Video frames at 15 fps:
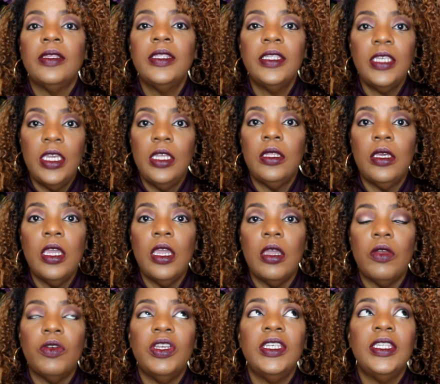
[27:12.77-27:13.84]

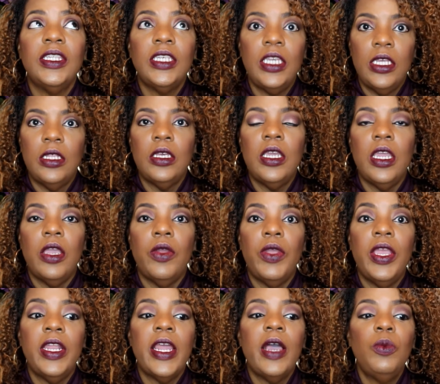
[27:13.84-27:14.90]
Skincare is skincare.
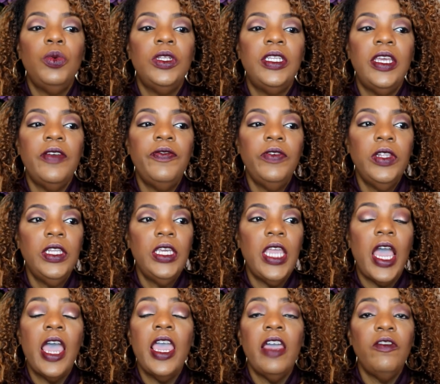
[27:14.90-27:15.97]
And I
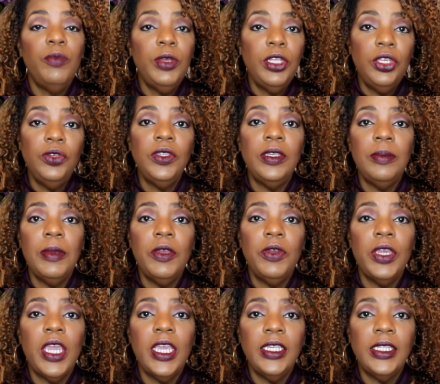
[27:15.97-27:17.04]
have been using
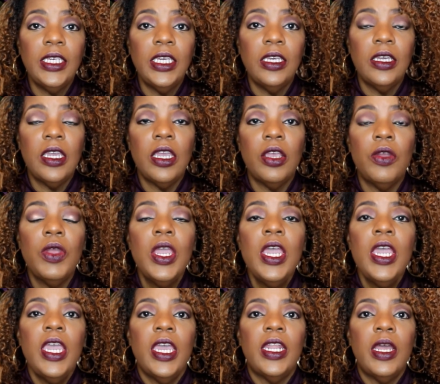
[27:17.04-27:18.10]
Mary Kay skincare,
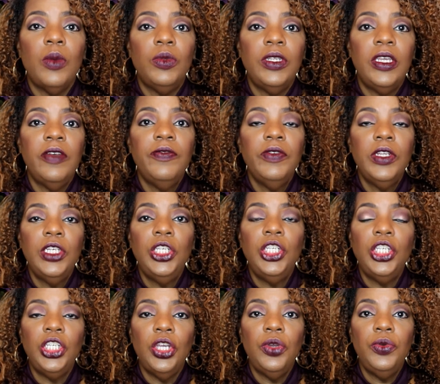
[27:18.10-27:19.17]
and I will definitely
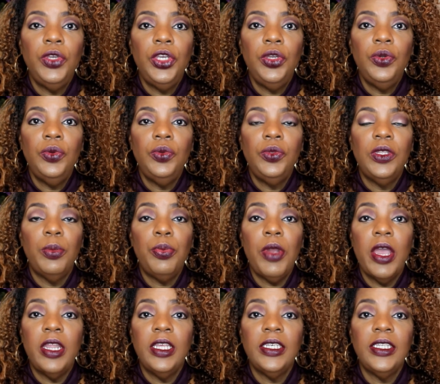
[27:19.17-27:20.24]
show you the
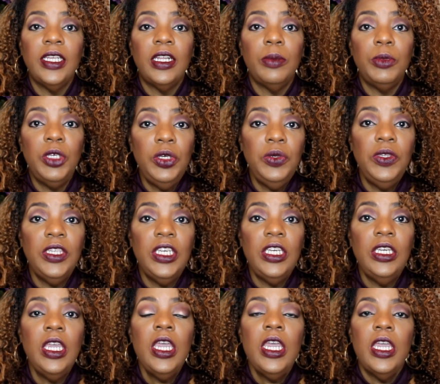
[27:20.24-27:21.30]
products that I'm
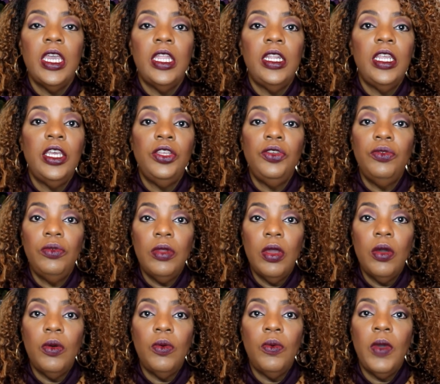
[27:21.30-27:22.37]
using and let you
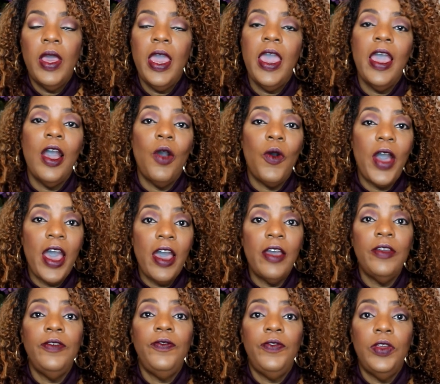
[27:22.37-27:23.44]
know how
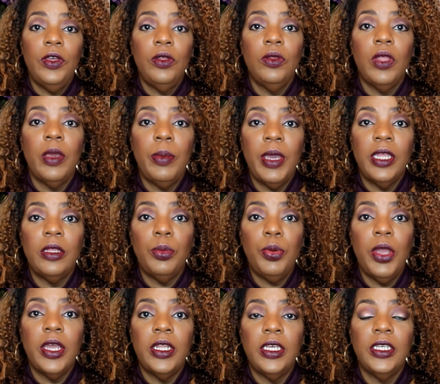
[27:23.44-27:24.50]
I feel about the
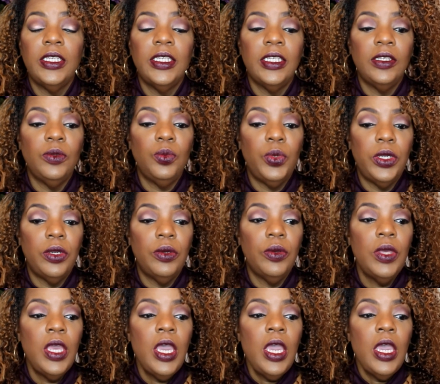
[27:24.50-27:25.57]
products as well.
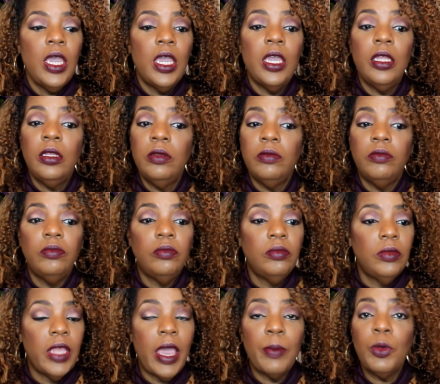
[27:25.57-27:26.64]
And
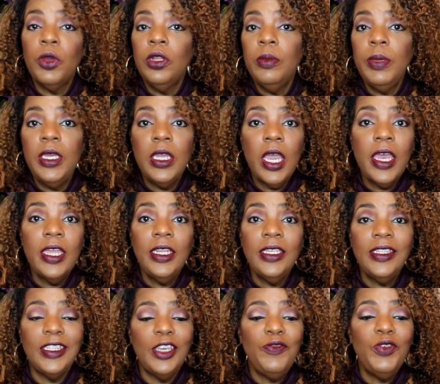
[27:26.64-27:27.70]
I'm going to be
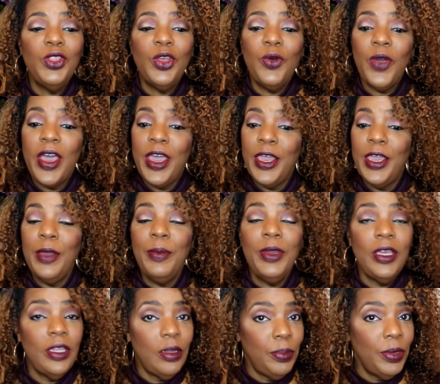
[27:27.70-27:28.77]
honest, even though I am an
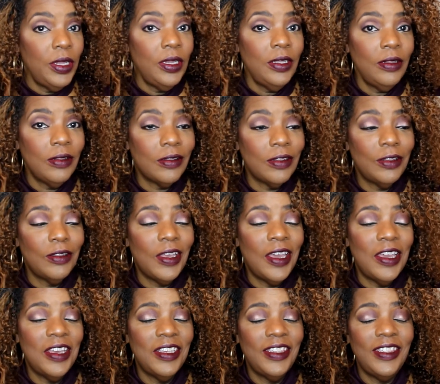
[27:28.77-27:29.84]
independent
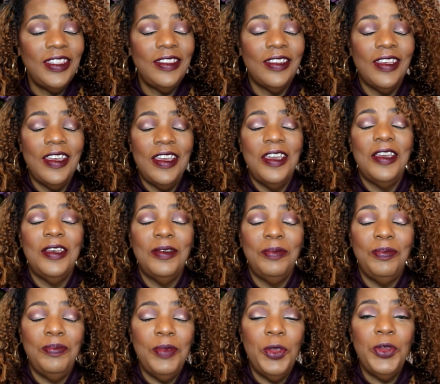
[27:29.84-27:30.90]

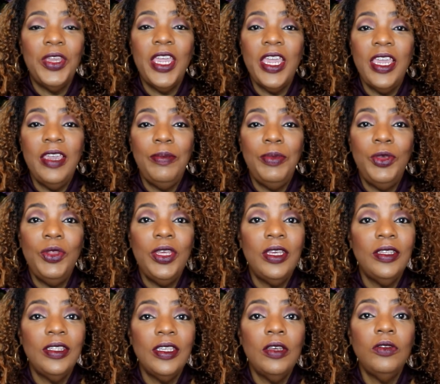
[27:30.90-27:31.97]
Mary Kay beauty
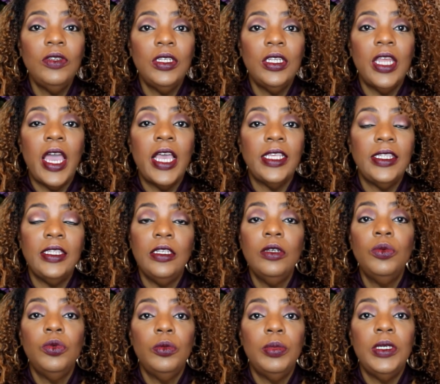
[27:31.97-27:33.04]
consultant, I
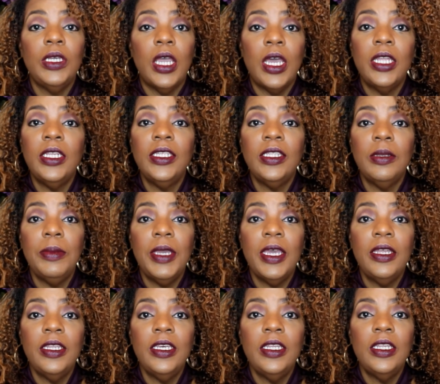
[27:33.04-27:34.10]
still will be honest
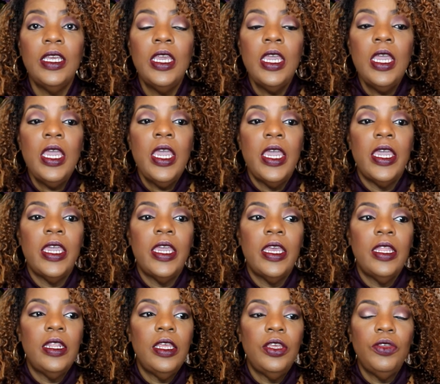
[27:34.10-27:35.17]
about it
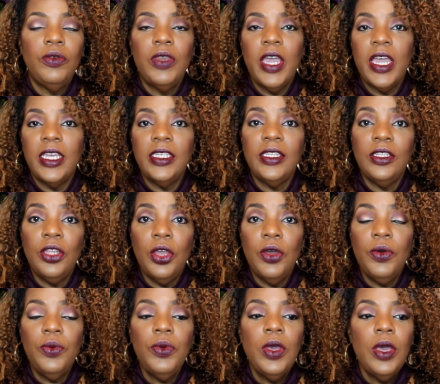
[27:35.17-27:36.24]
and let you guys
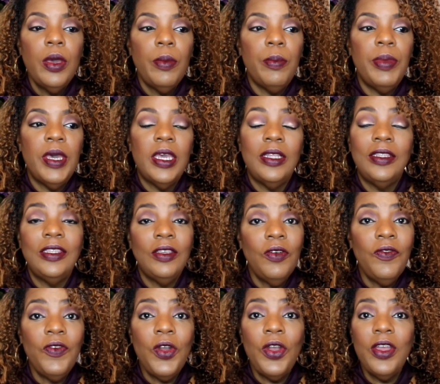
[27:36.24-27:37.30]
know. But so
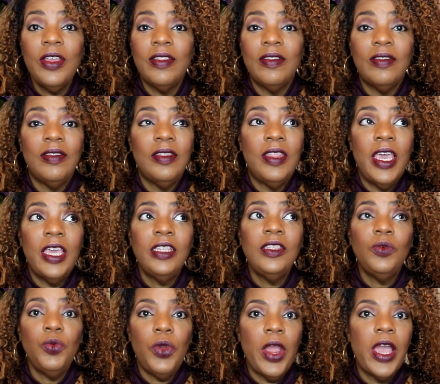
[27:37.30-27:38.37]
far,
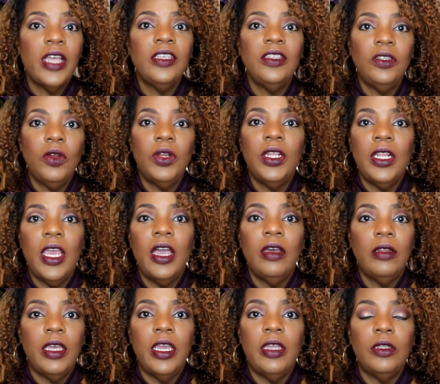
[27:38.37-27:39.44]
that's where I started
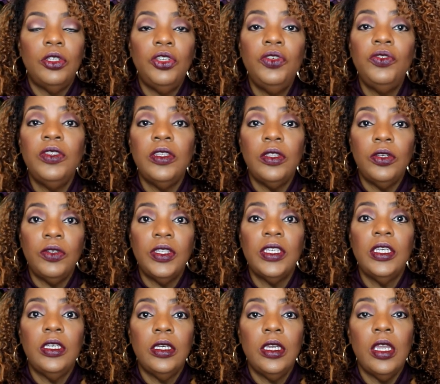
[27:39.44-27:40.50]
out at, using their
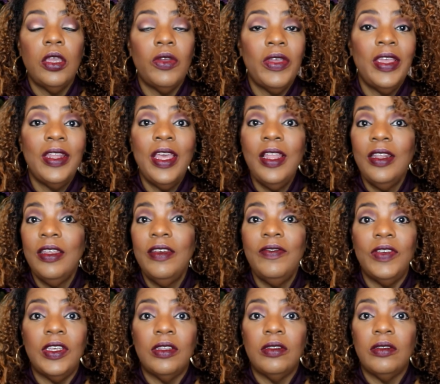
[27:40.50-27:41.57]
skincare, and I love
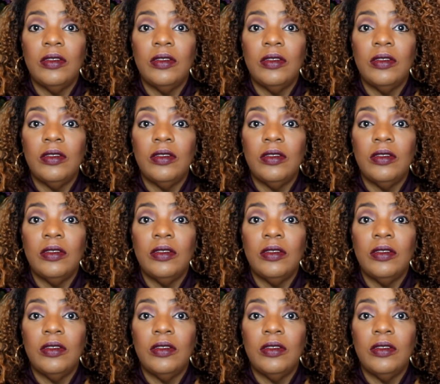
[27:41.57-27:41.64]
it.